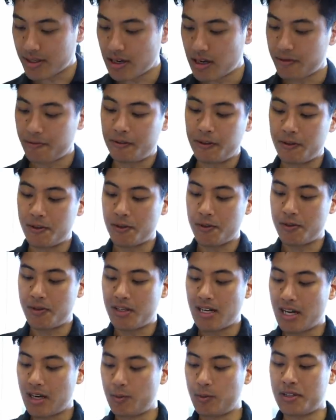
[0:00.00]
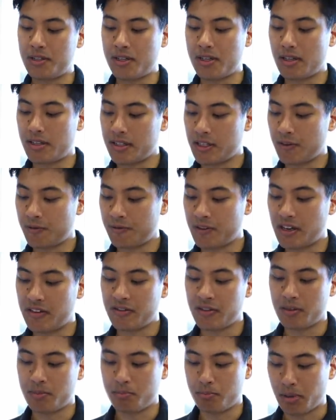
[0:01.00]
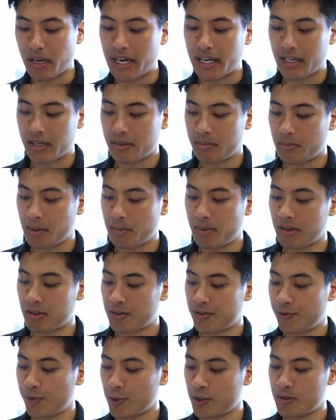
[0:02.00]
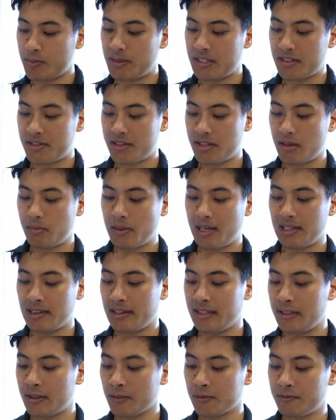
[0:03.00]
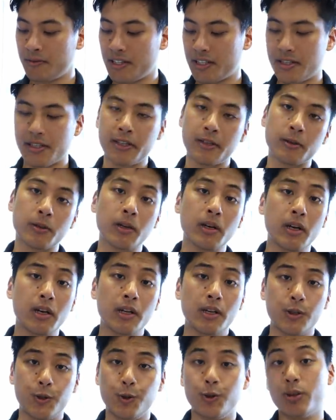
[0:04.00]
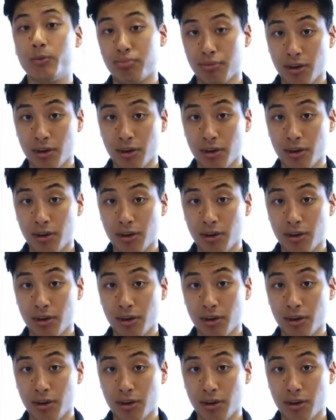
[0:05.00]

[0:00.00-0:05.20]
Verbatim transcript: to not feel so sad when selling your favorite bike. My parents forced me to sell my Leader fixed gear due to